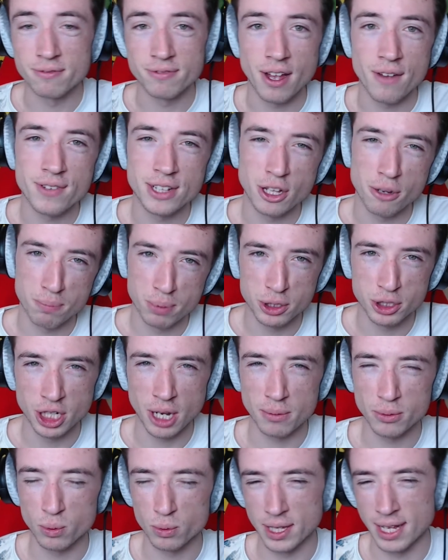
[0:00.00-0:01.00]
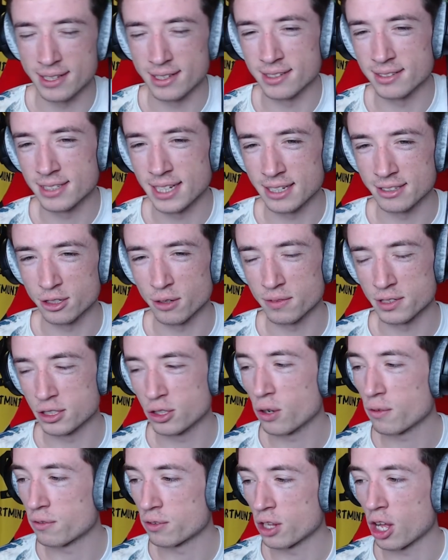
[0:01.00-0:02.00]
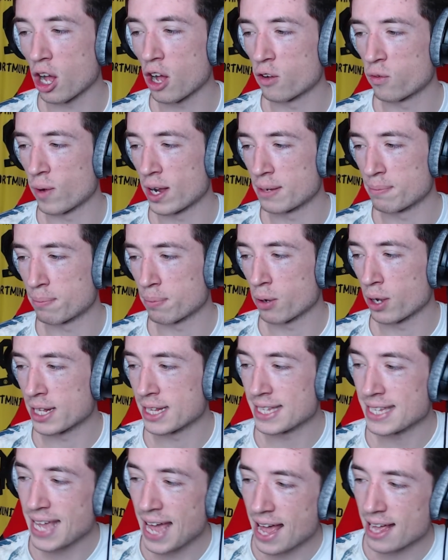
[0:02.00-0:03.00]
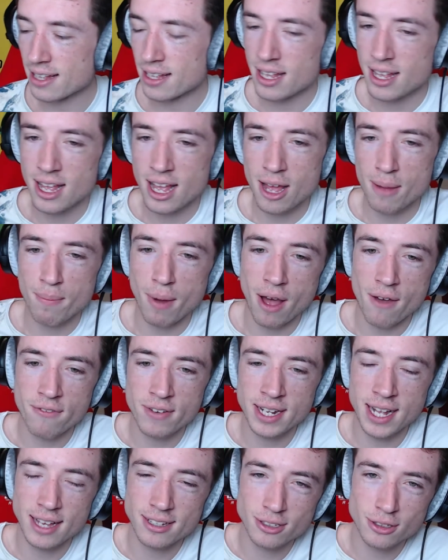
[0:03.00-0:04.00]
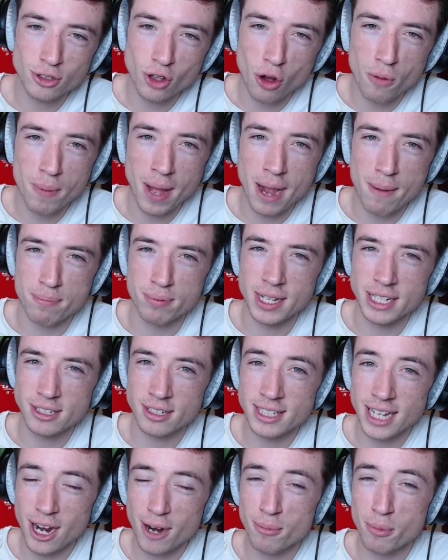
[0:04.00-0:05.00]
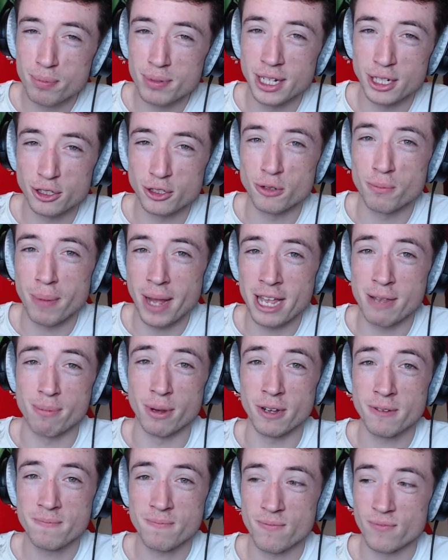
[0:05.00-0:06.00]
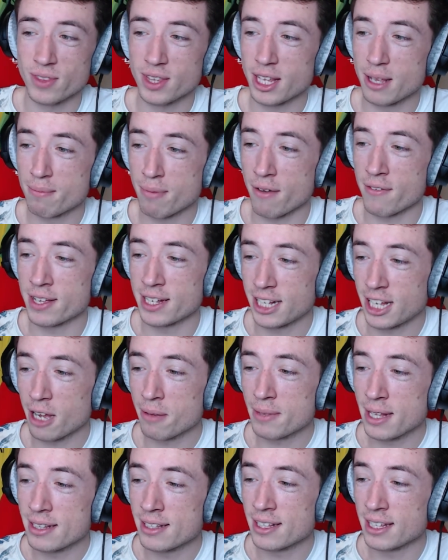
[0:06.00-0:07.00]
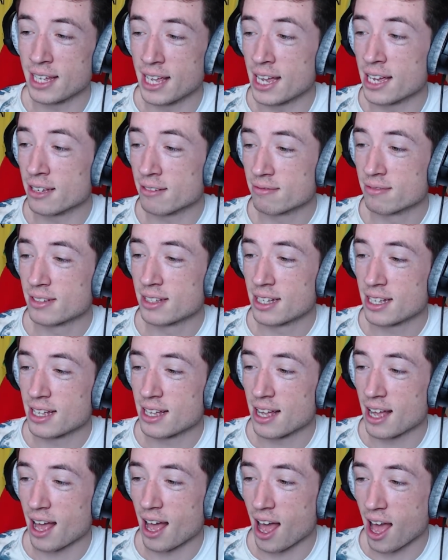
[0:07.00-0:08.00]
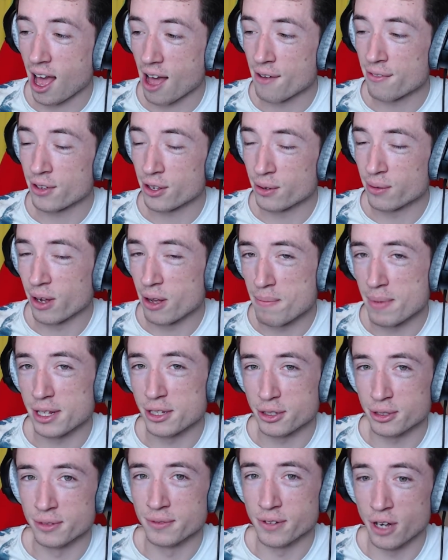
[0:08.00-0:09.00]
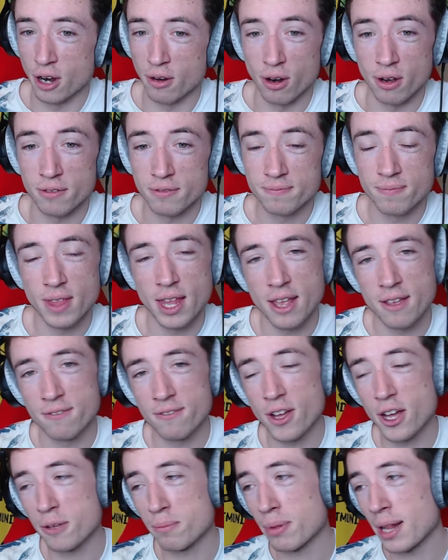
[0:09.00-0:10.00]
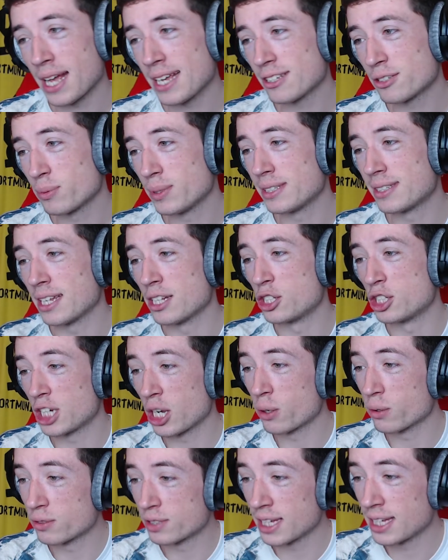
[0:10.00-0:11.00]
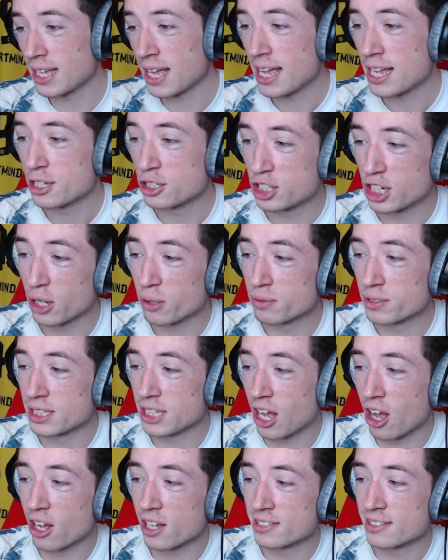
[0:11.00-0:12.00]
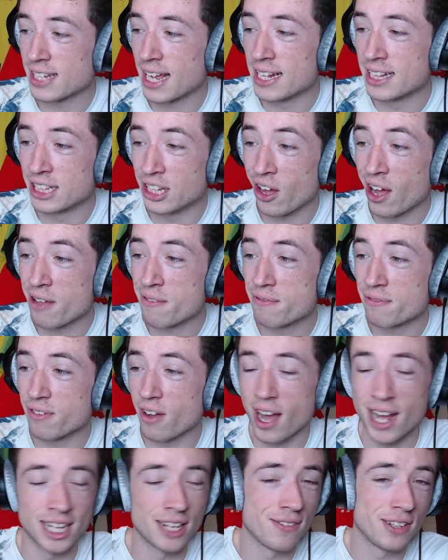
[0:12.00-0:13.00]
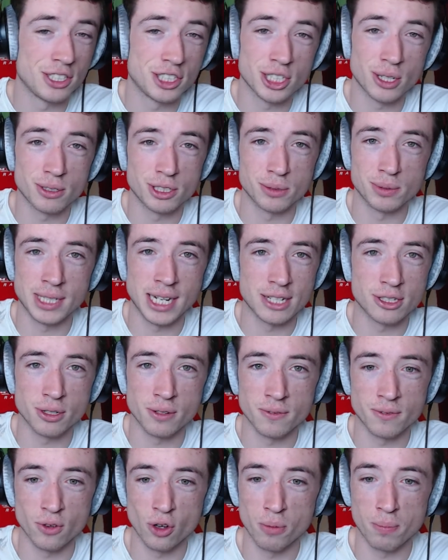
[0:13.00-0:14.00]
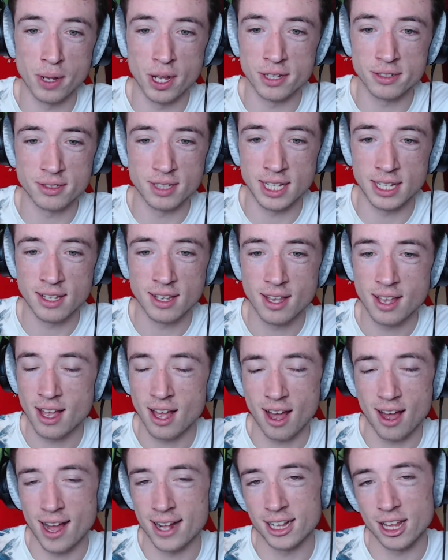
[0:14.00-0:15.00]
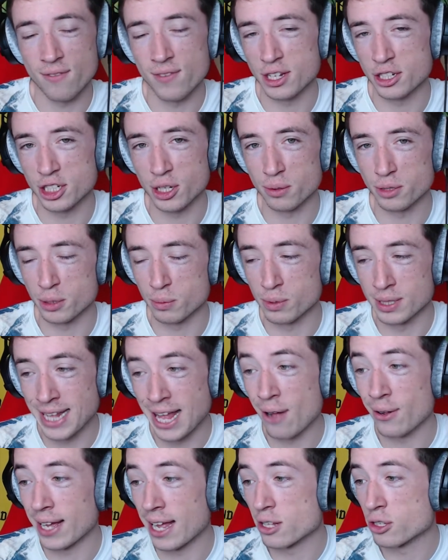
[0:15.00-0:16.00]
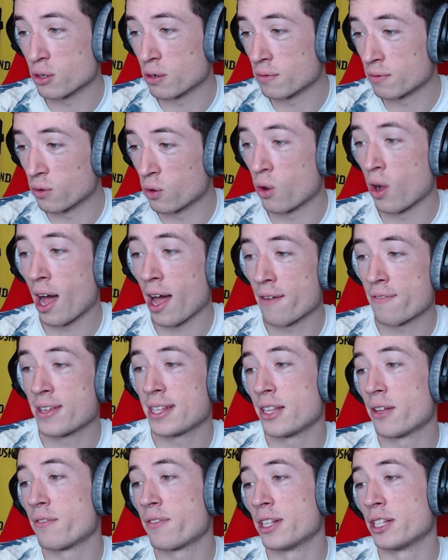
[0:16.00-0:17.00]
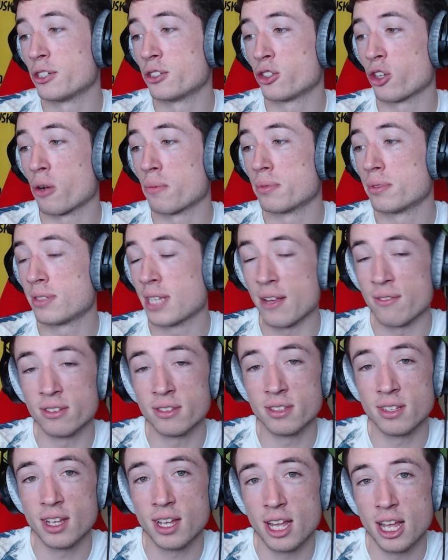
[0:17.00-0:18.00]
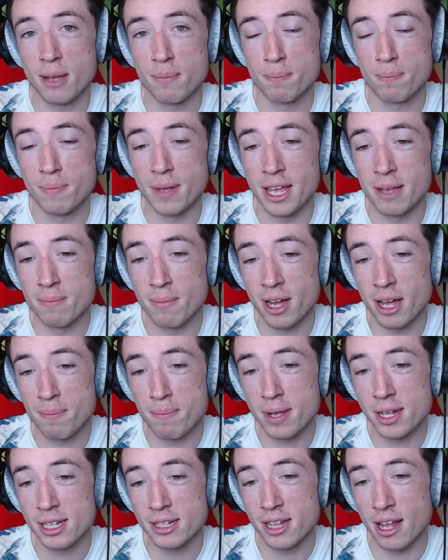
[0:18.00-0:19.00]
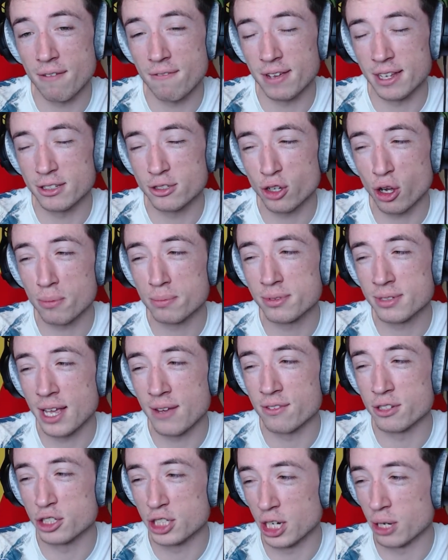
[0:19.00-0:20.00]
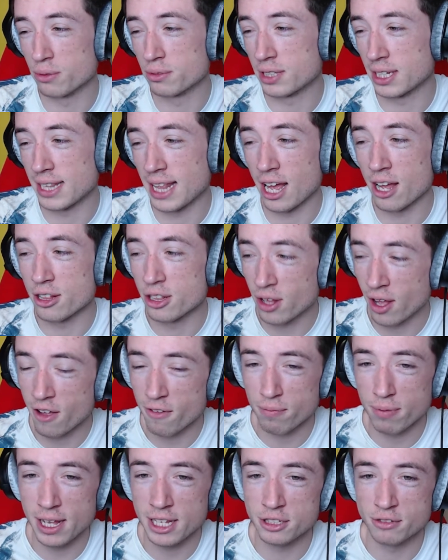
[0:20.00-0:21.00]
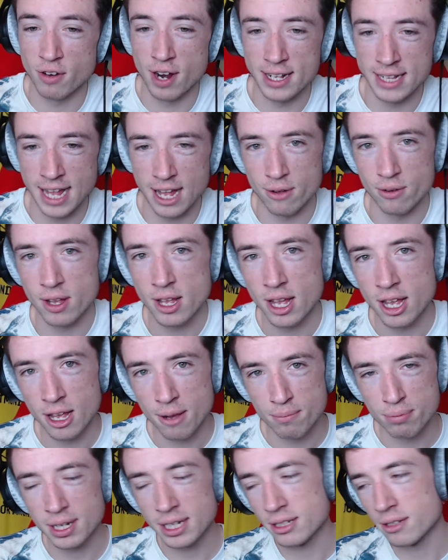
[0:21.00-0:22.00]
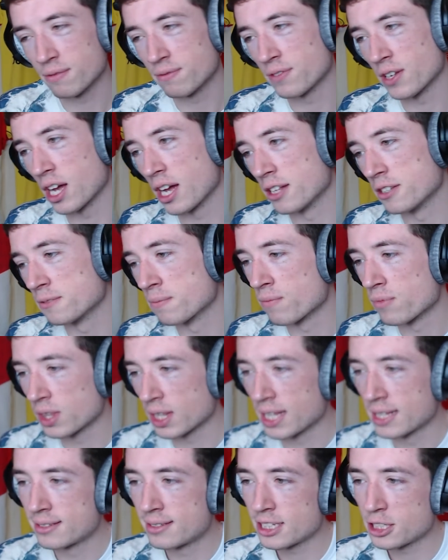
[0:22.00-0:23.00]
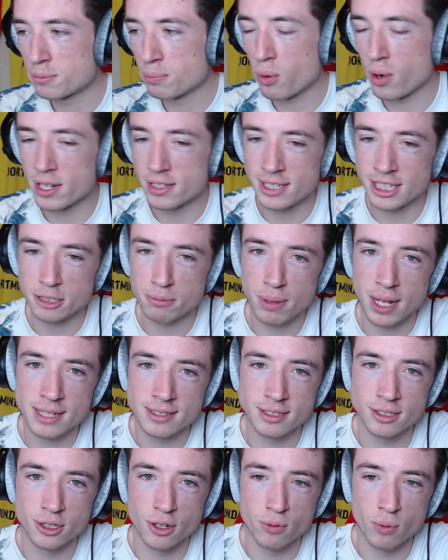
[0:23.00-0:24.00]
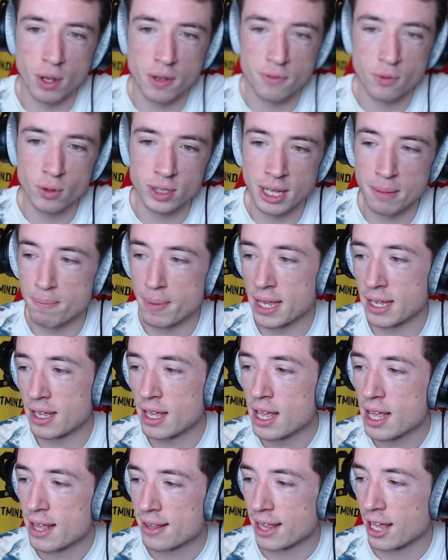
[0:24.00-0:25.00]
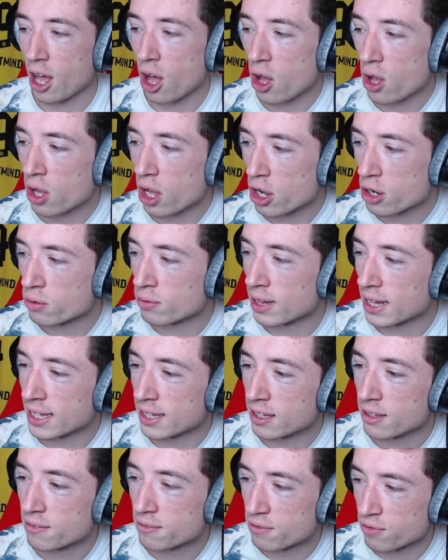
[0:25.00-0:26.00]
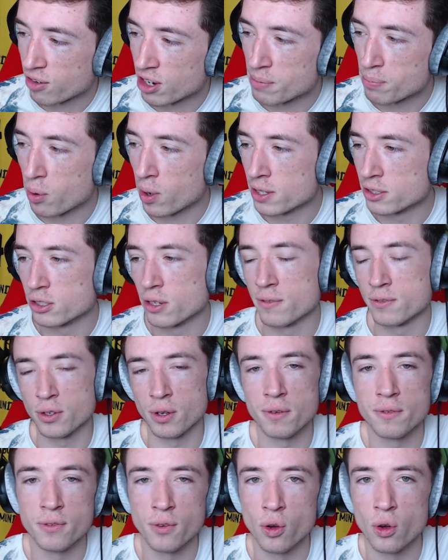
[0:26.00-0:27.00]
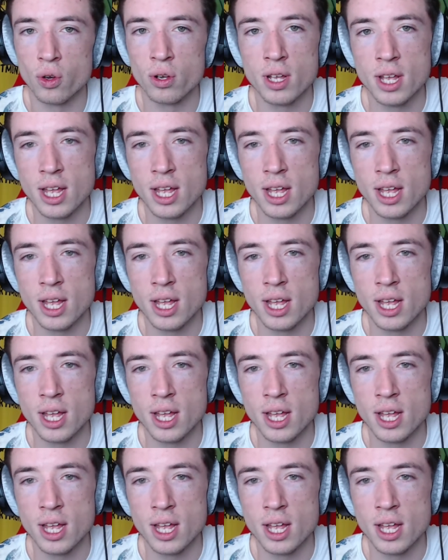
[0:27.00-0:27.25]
I think they'll push up towards the end of the season. Obviously not for the halfway point yet, but I think that's not bad. It's a terrible prediction on paper, but I think coming into the year, I think we won't be too far off. 3rd place, we said Chelsea. Chelsea are sat 9th. I don't think Chelsea will get top 4 personally. I don't think Chelsea will now get top 4. I think they'll finish top 7. In my opinion, I think top 7 Chelsea. They are 9th place right now. Predicted 3rd. 6 places off where we thought they'd be. They are only 3 points off top 4.